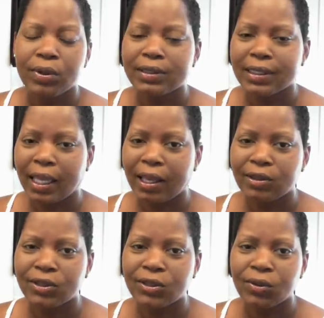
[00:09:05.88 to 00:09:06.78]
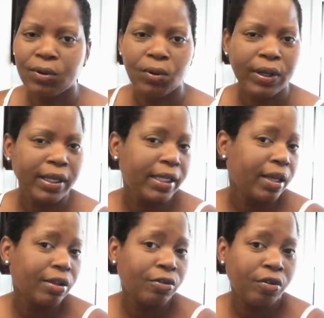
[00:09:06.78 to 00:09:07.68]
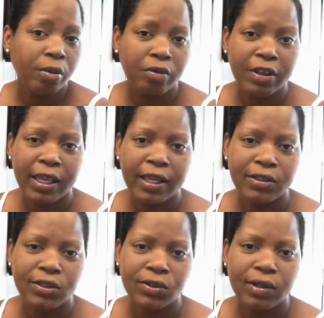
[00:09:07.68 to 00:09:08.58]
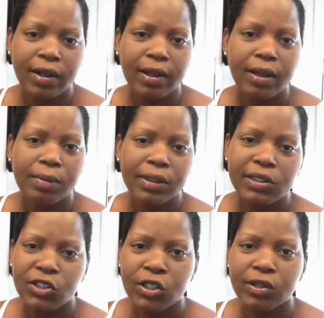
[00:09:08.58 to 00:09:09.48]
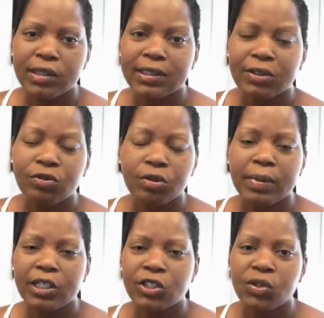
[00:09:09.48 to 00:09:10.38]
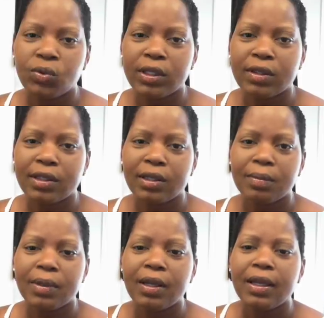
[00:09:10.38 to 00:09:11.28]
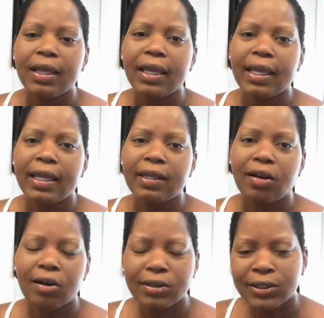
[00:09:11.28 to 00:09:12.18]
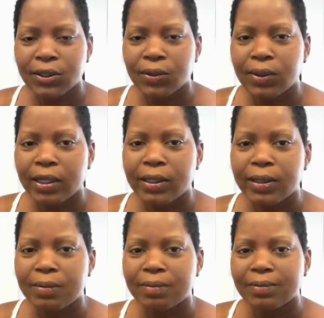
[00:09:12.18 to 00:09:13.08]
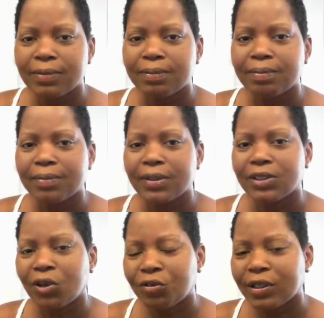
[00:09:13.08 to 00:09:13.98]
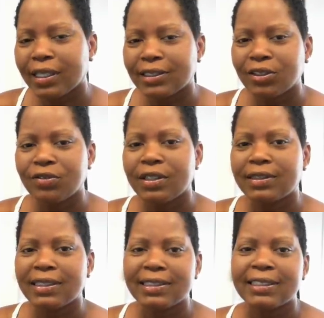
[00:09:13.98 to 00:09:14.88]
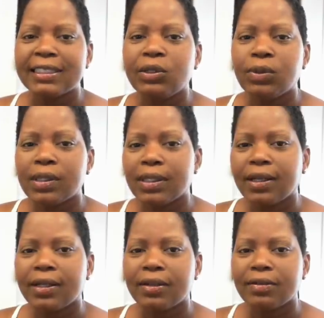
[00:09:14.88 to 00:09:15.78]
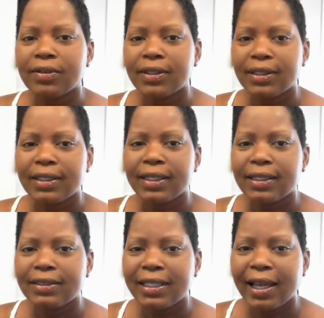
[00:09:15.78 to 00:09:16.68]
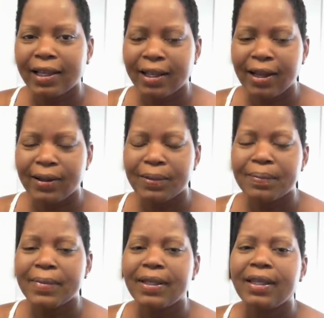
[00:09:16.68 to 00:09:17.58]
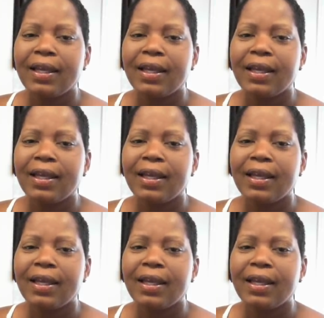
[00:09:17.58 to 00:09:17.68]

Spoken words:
breast cancer or any other form of cancer, please share this information with them. And also, don't forget to visit SeeWithLove.com